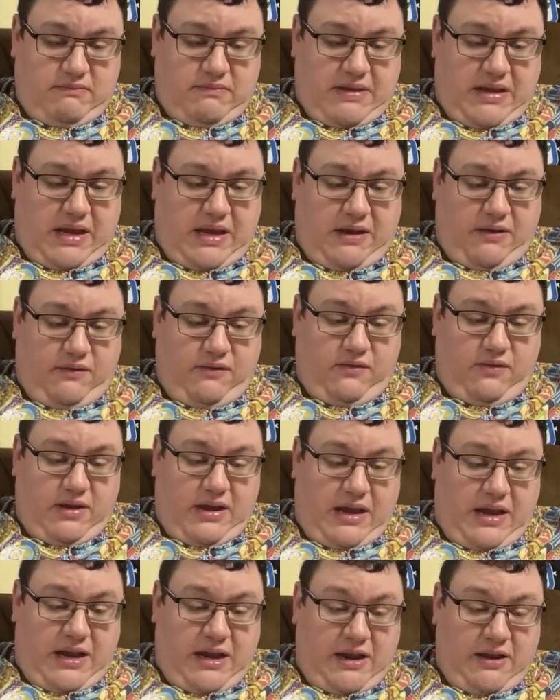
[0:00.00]
And if
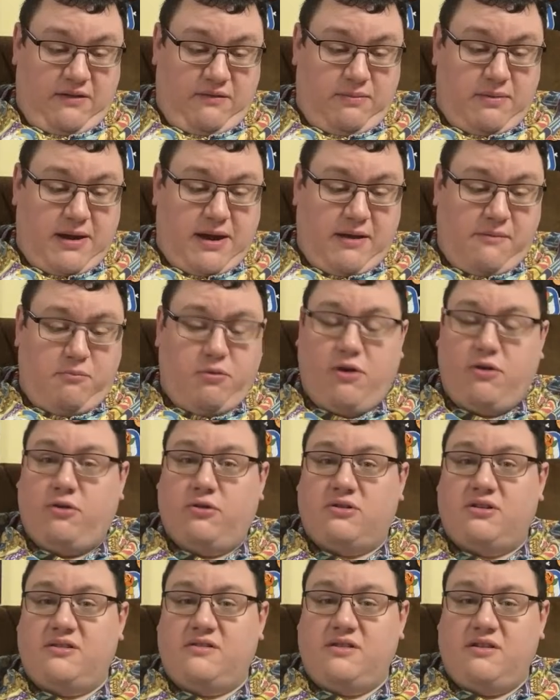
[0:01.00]
any of my brothers
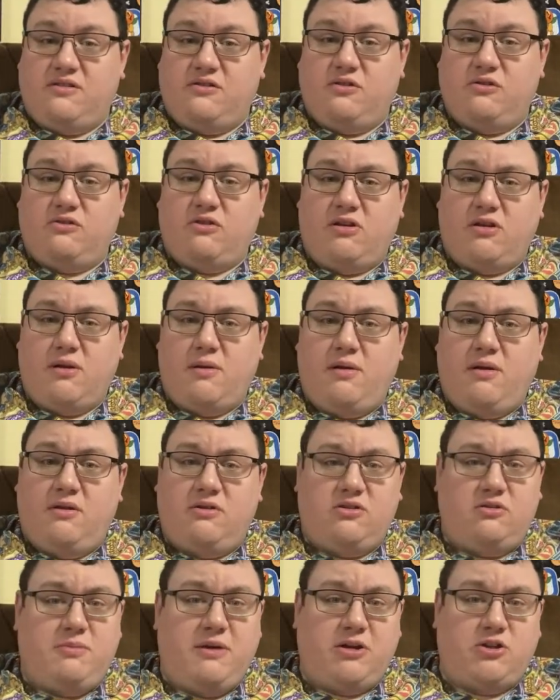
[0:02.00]
and sisters on the
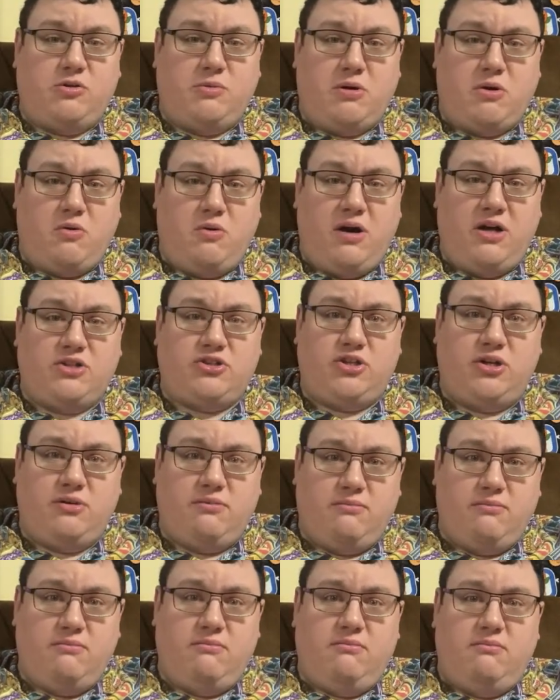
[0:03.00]
spectrum are watching,
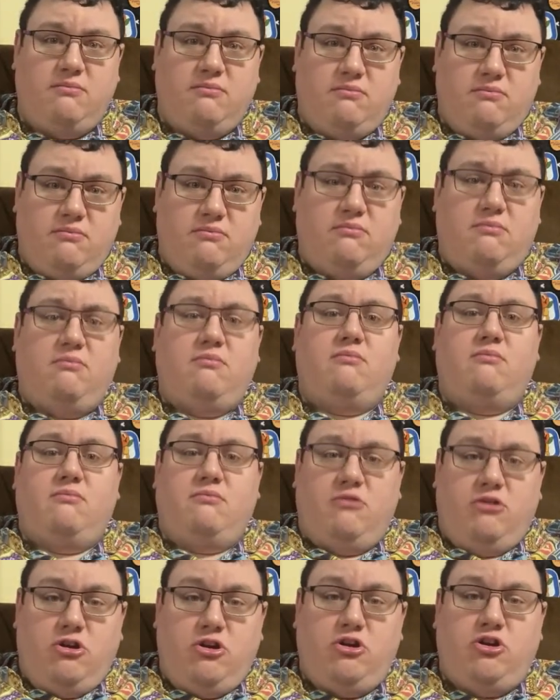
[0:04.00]

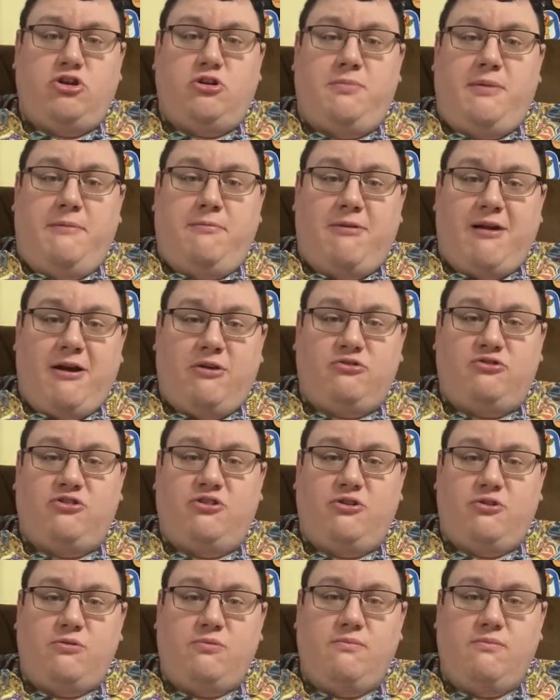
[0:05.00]
you should be proud too.